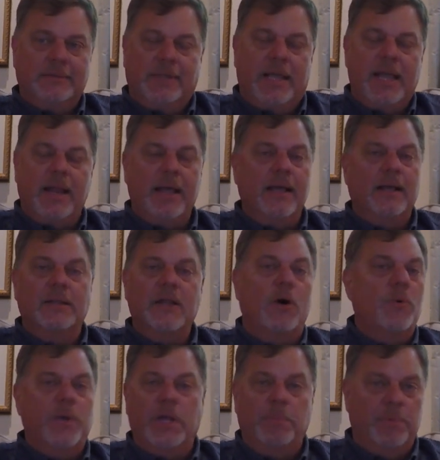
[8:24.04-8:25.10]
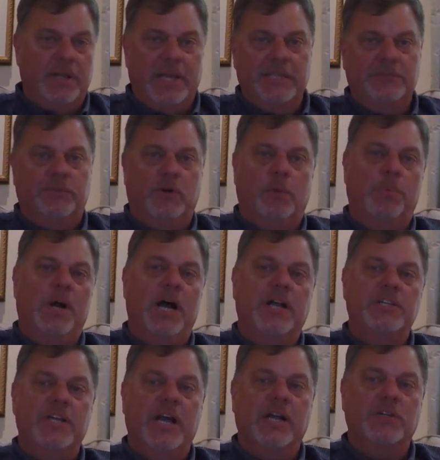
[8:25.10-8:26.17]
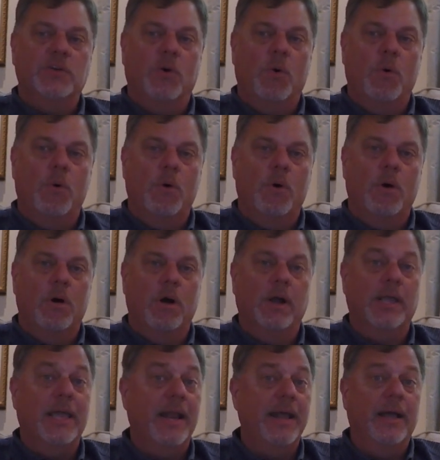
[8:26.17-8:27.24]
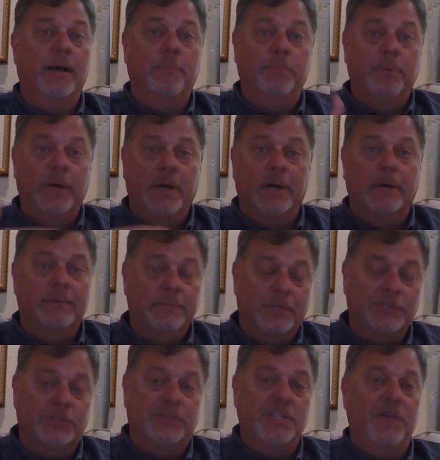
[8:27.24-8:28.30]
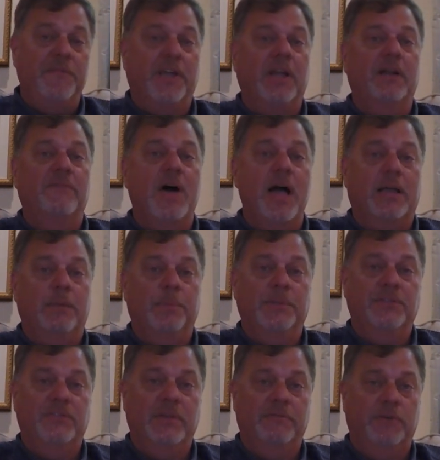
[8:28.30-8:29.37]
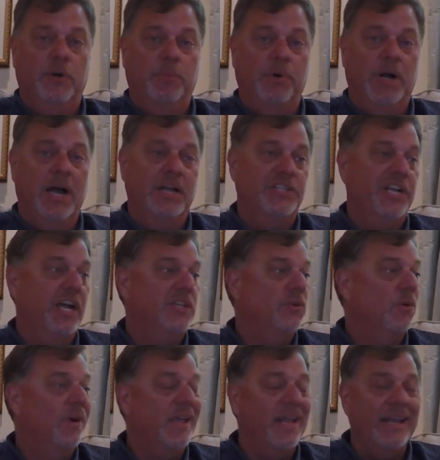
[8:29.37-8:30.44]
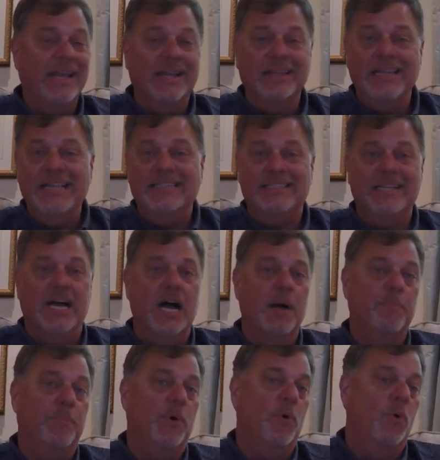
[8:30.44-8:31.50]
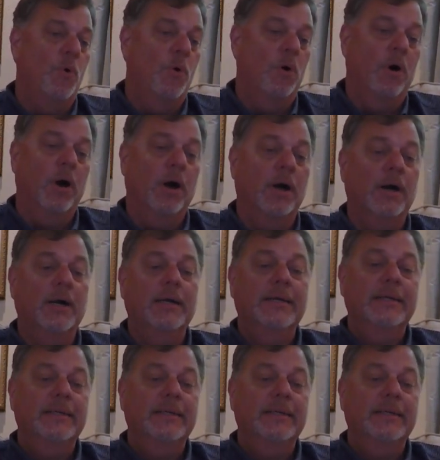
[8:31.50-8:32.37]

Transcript: getting a loan in place for a project, or getting a certificate of occupancy for a project, or getting it leased up, or